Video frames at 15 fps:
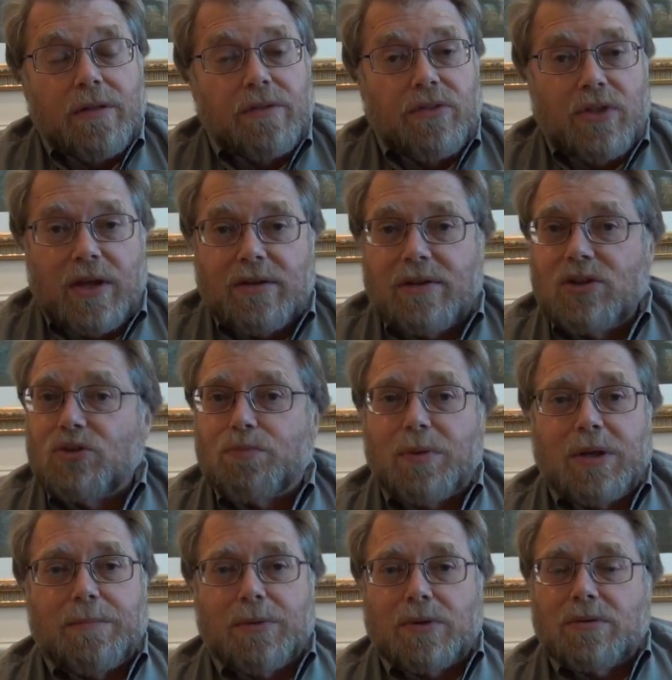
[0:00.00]
Then these
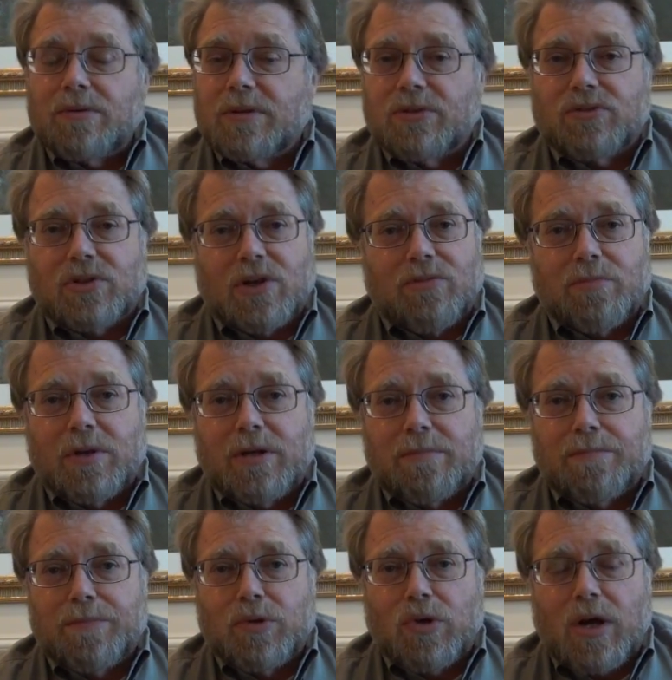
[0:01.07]
people, this
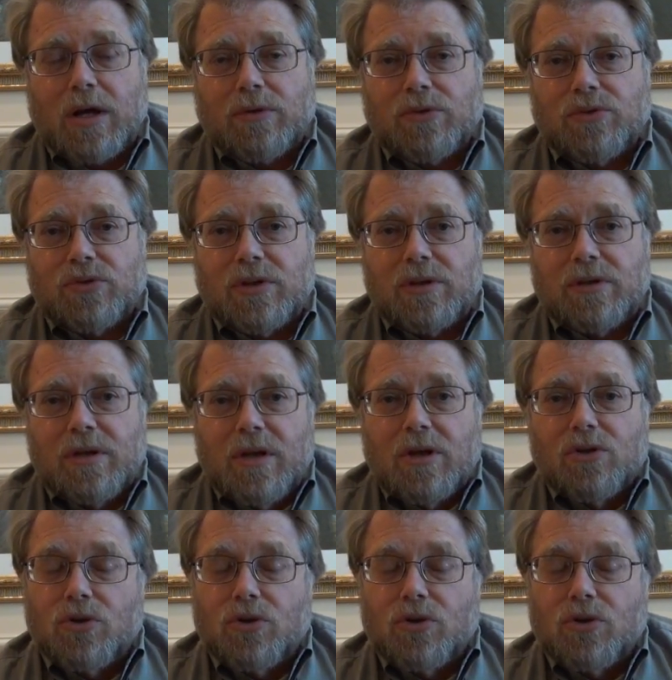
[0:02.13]
government bureaucracy,